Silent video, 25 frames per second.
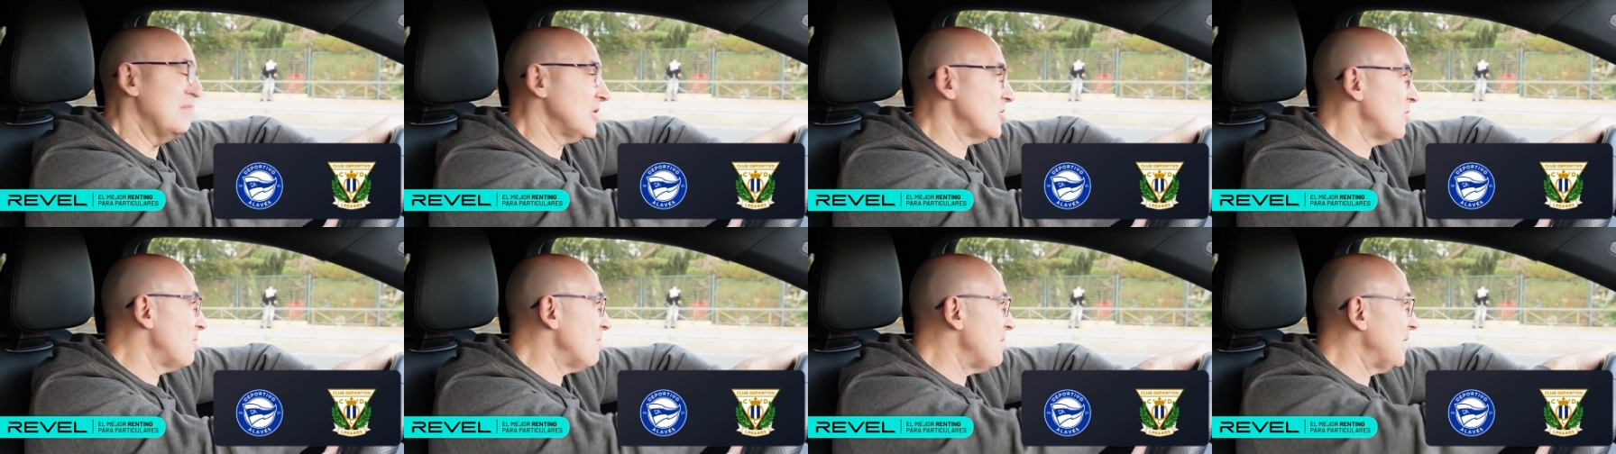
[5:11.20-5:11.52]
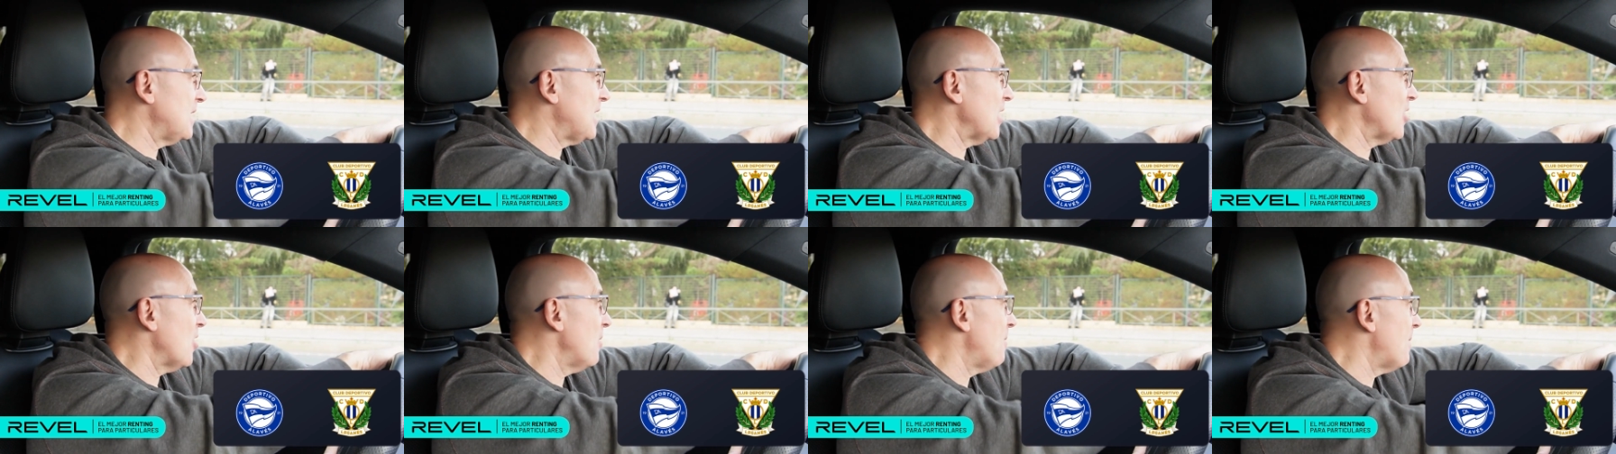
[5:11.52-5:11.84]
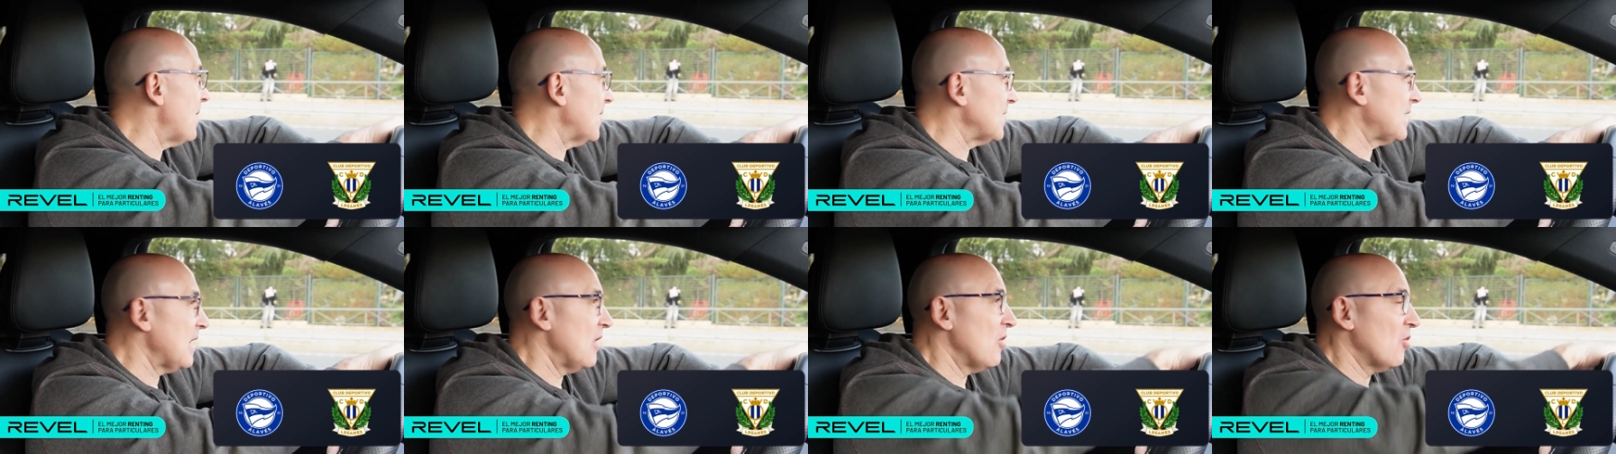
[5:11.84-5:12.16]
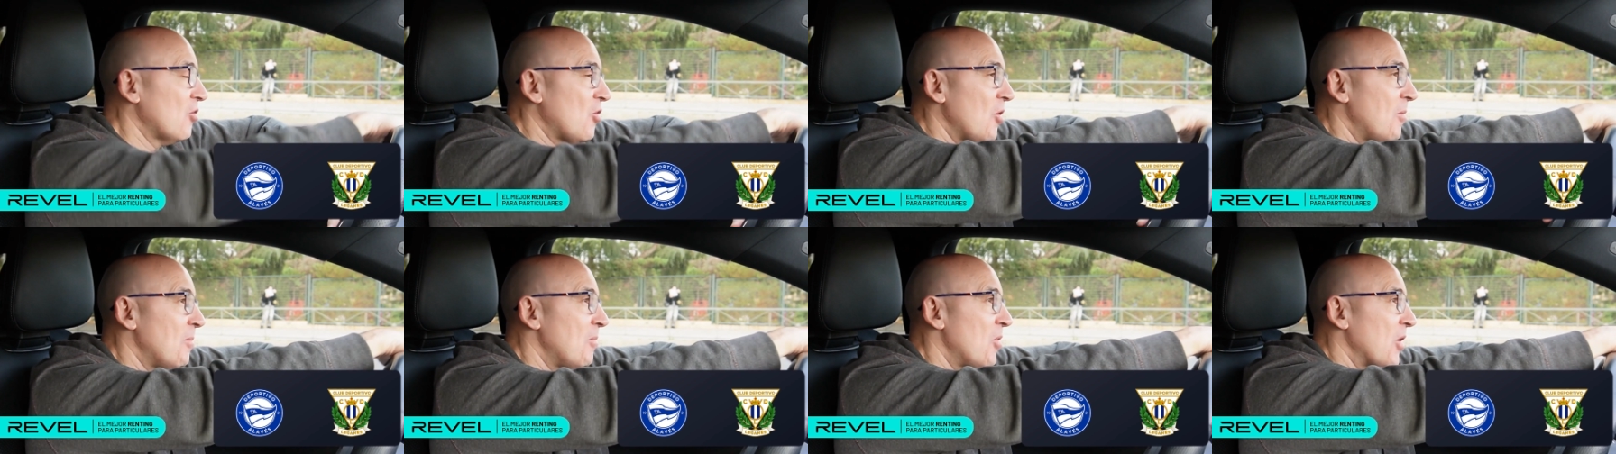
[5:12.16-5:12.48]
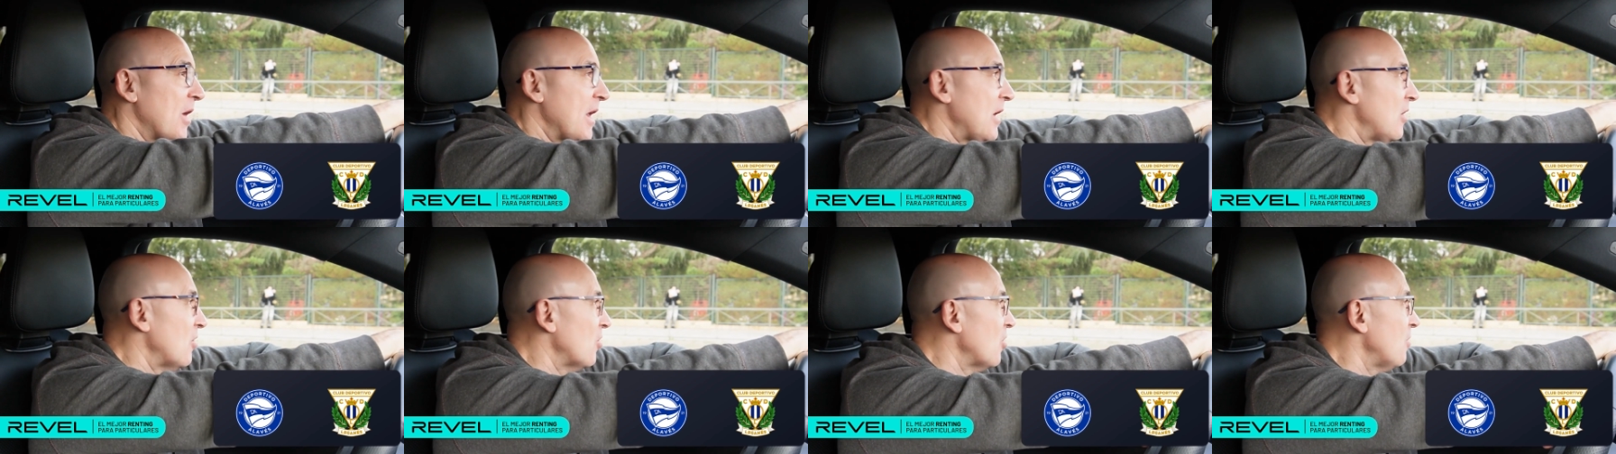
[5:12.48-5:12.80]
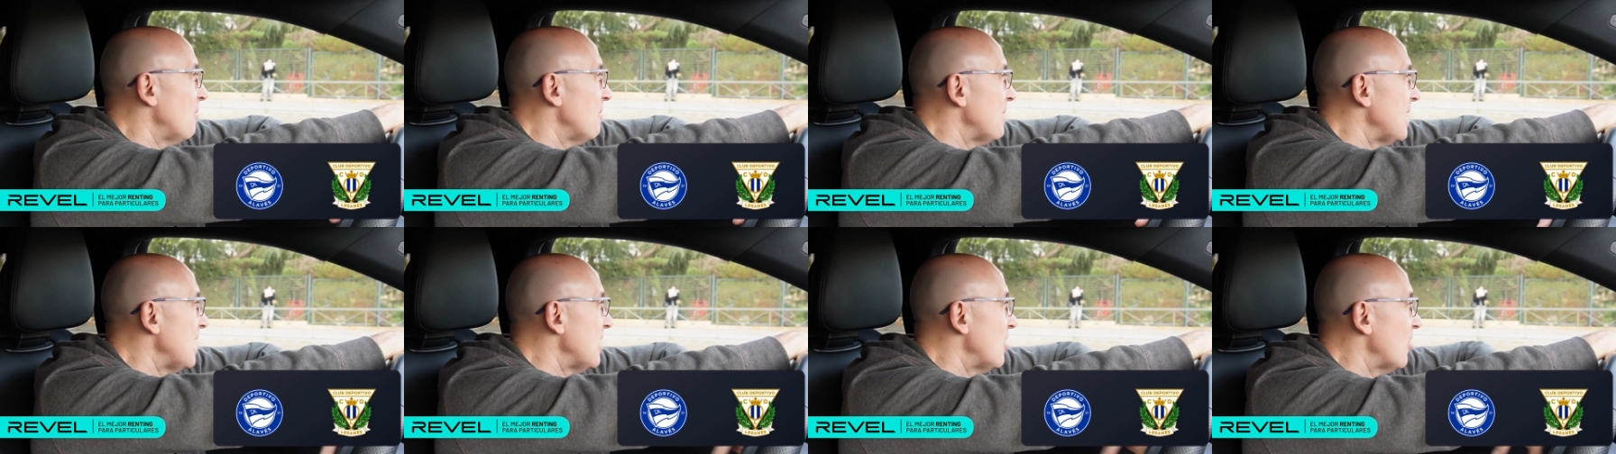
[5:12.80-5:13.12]
How was I going to see them in those
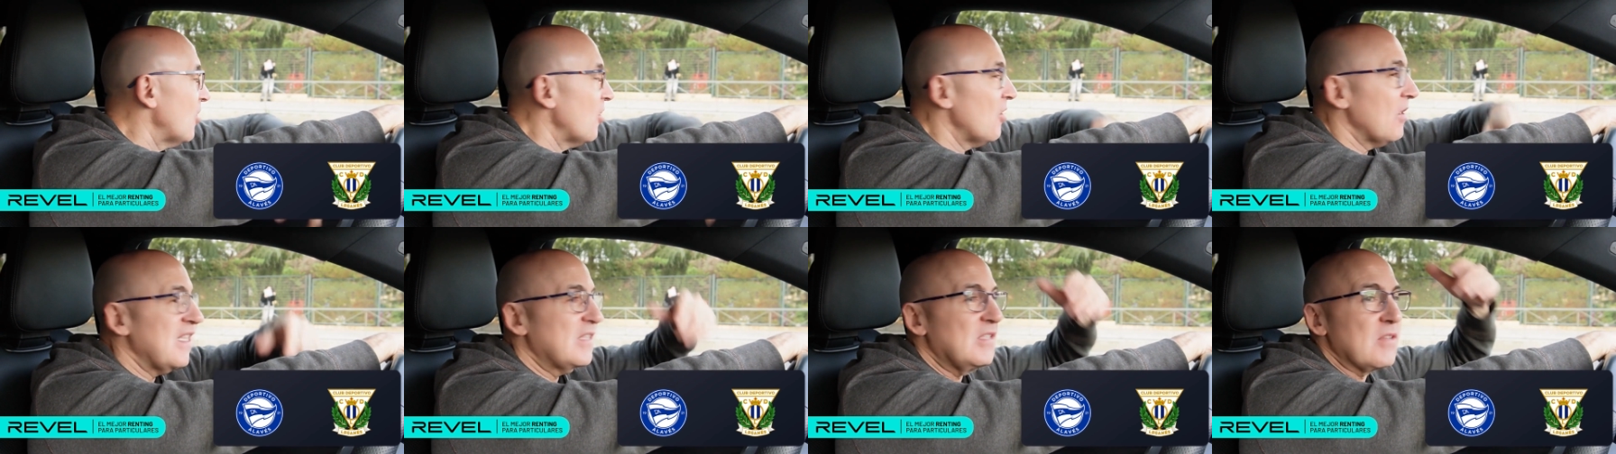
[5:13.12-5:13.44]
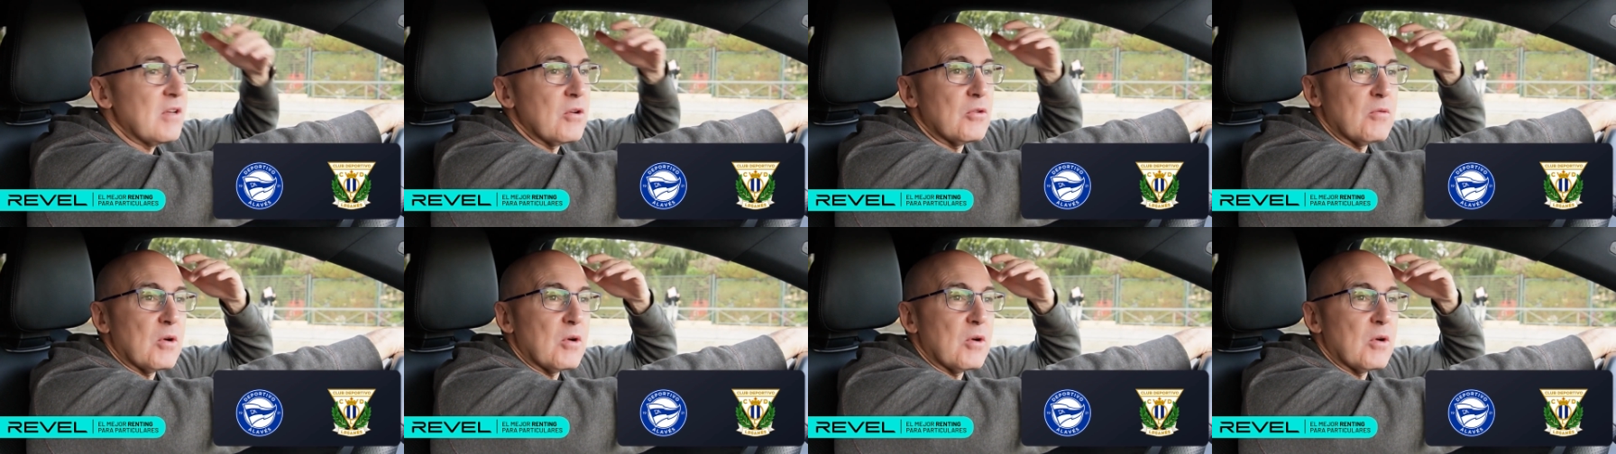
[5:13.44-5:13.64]
legendary matches